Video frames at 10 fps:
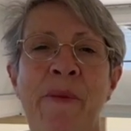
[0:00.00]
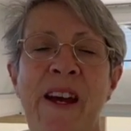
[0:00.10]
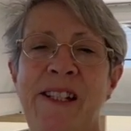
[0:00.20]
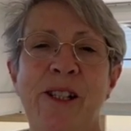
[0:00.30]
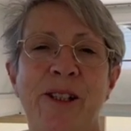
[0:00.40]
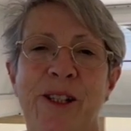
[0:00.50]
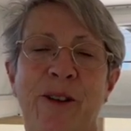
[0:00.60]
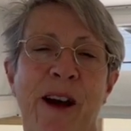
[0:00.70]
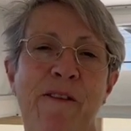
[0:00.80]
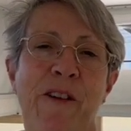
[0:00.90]
There's lots of
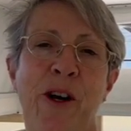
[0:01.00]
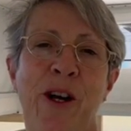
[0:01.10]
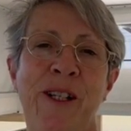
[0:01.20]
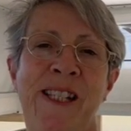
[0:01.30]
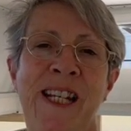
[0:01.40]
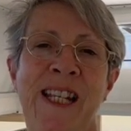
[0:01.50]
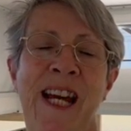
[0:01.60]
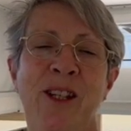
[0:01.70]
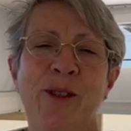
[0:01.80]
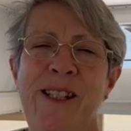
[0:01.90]
great photos in
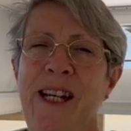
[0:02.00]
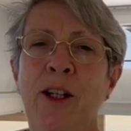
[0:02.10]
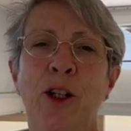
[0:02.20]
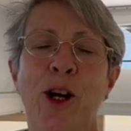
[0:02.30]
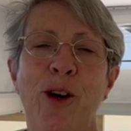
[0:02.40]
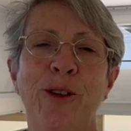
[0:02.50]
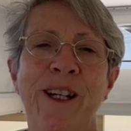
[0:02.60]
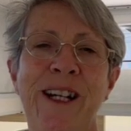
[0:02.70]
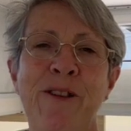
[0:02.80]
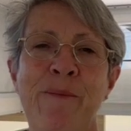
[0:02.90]
there. You'll see a lot
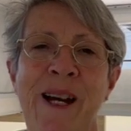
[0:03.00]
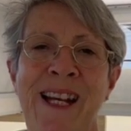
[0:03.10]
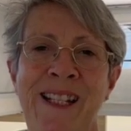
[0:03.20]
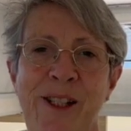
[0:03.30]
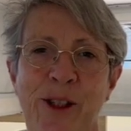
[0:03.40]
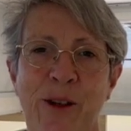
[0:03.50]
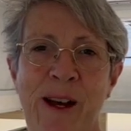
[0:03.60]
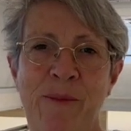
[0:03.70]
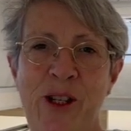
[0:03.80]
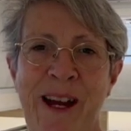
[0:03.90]
already on my
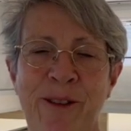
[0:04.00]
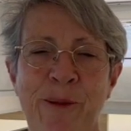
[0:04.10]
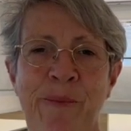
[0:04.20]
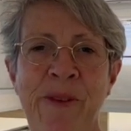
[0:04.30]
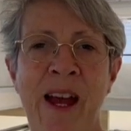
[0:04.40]
Instagram channel.